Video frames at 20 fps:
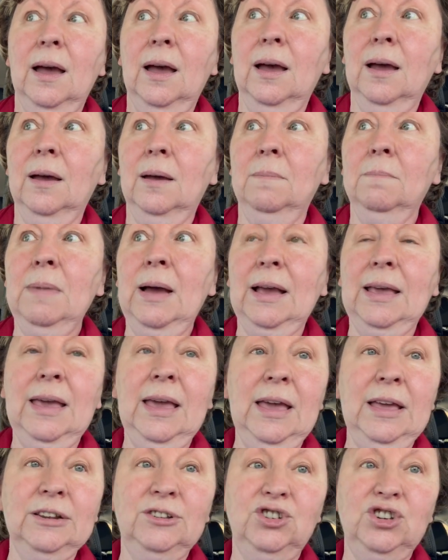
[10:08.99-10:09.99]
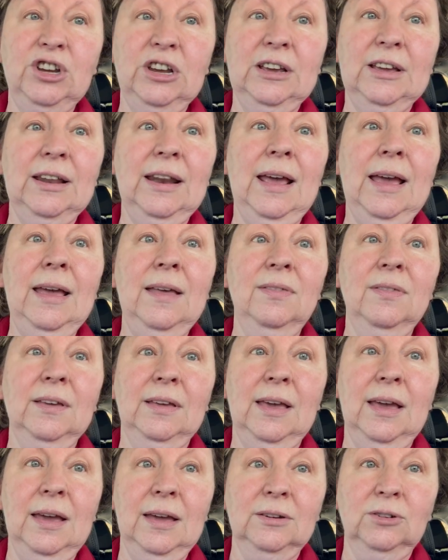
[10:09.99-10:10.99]
my canned chicken and the
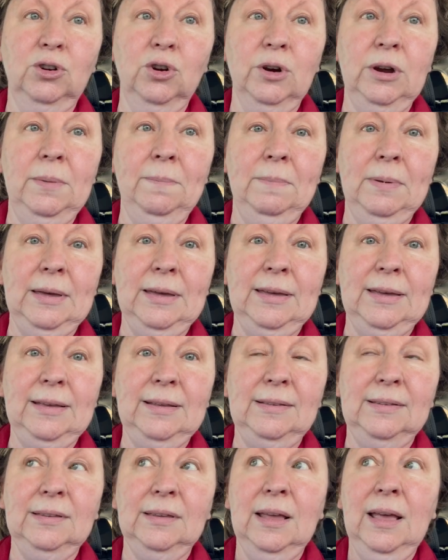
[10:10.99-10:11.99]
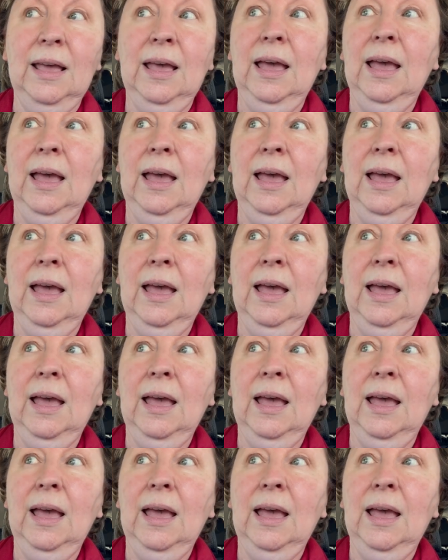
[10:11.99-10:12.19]
canned green beans,